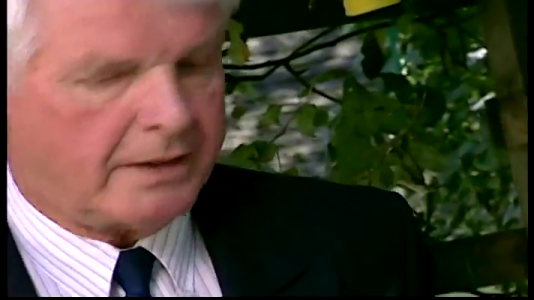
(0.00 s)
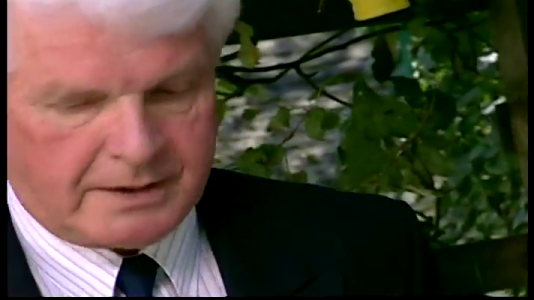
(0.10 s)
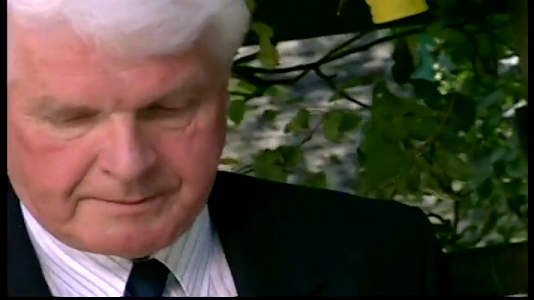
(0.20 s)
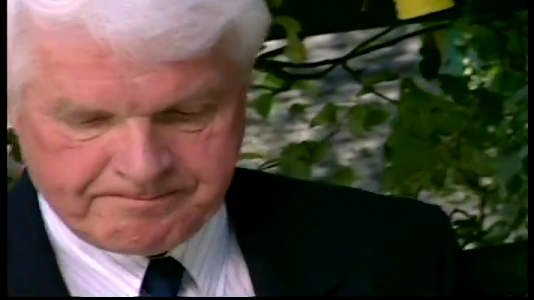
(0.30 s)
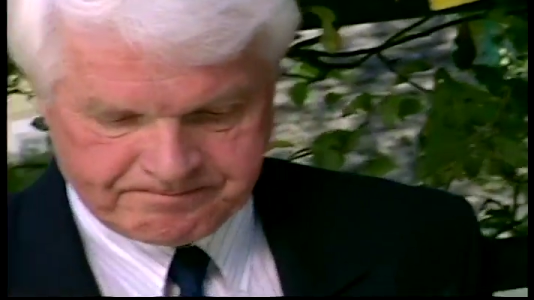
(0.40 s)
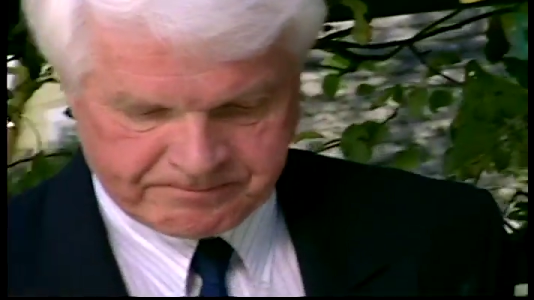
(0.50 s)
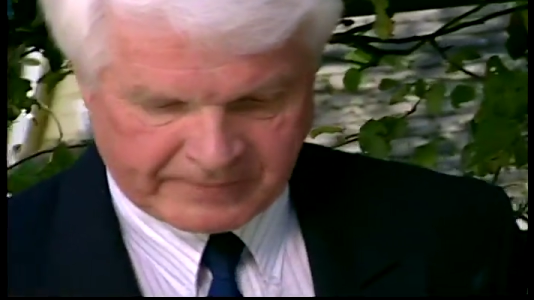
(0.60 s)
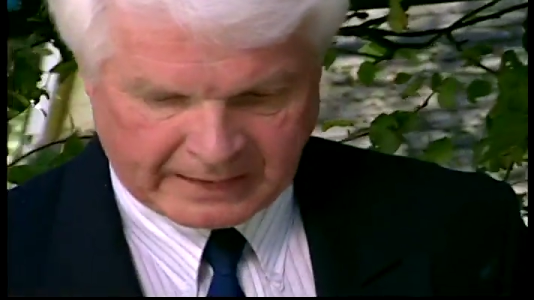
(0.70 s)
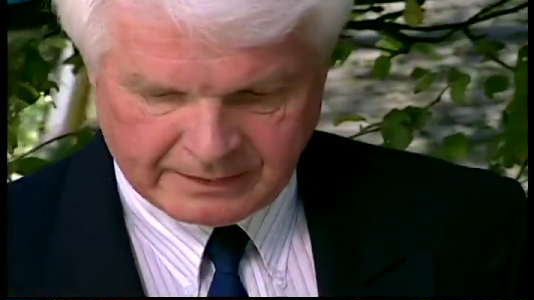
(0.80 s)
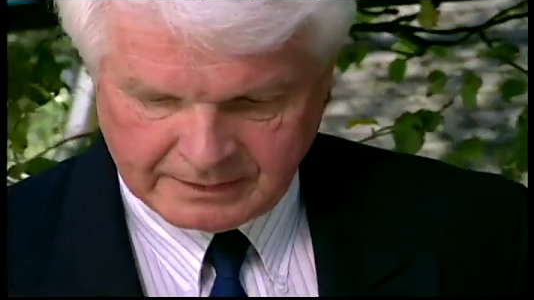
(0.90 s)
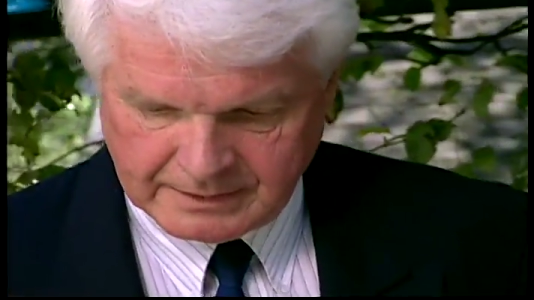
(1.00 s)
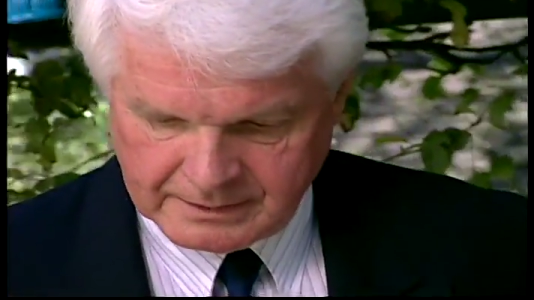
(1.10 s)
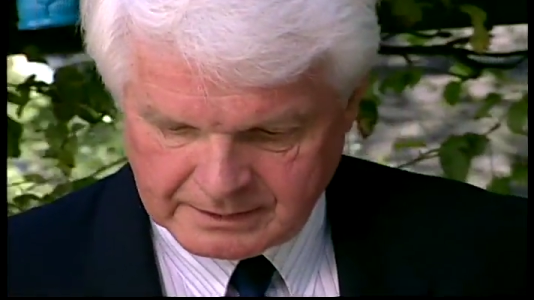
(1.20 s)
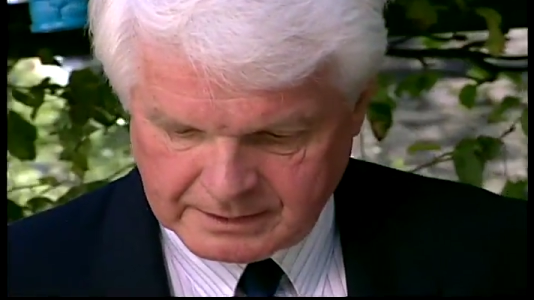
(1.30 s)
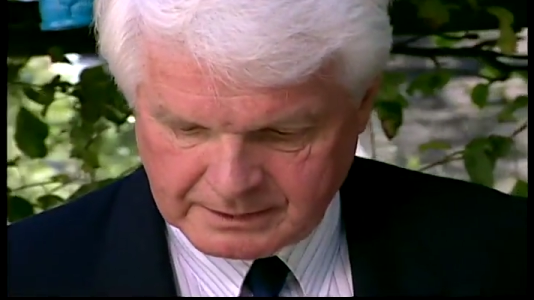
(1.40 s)
Uh,
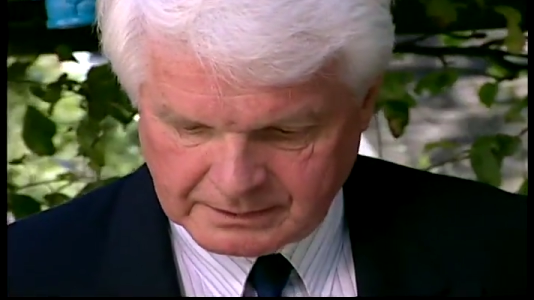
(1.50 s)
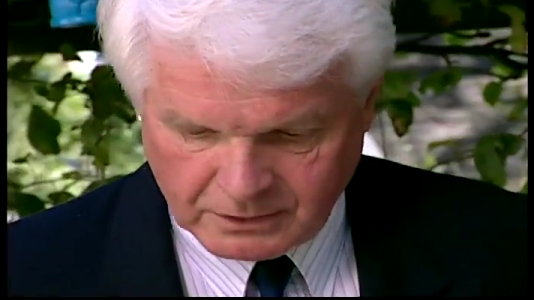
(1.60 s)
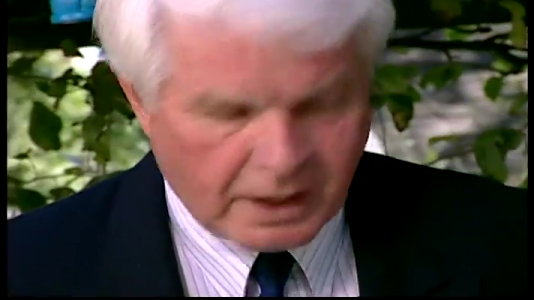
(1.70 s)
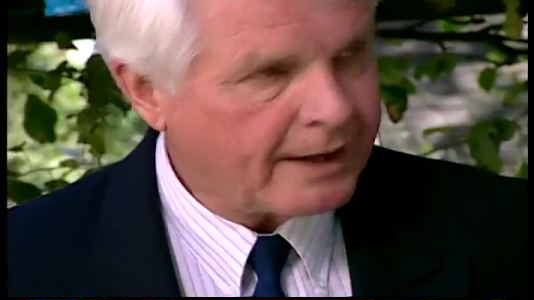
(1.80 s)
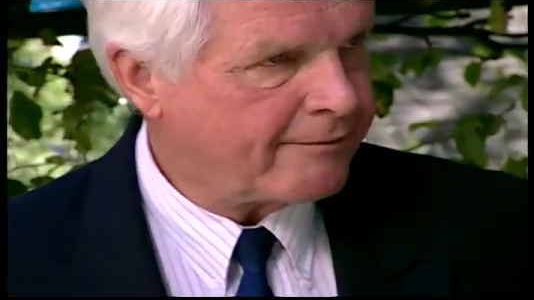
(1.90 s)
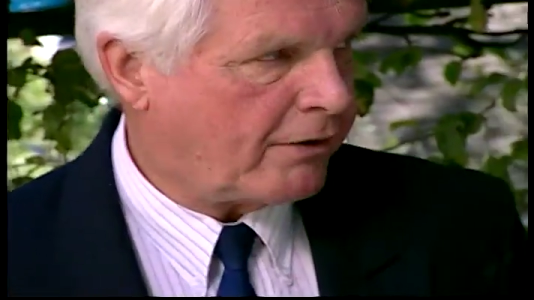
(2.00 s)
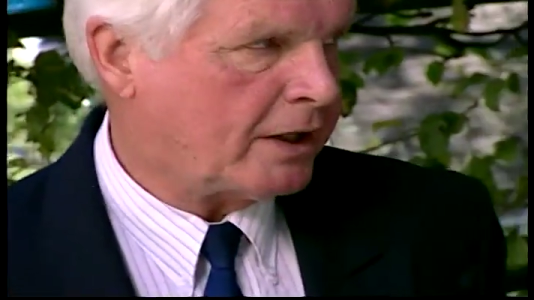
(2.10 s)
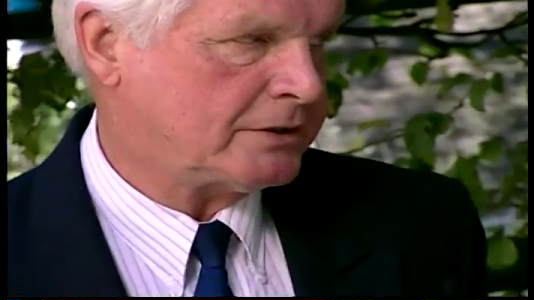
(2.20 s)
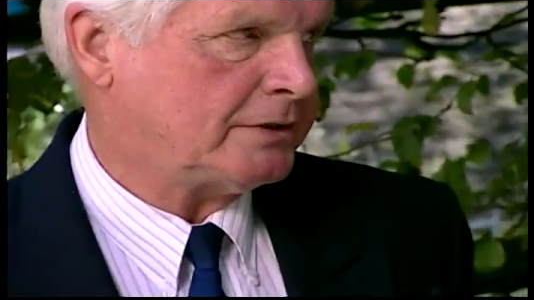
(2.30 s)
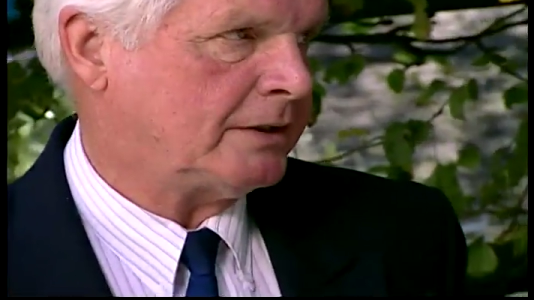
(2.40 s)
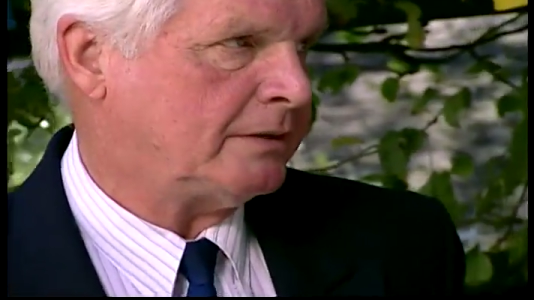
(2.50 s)
and lack of oxygen.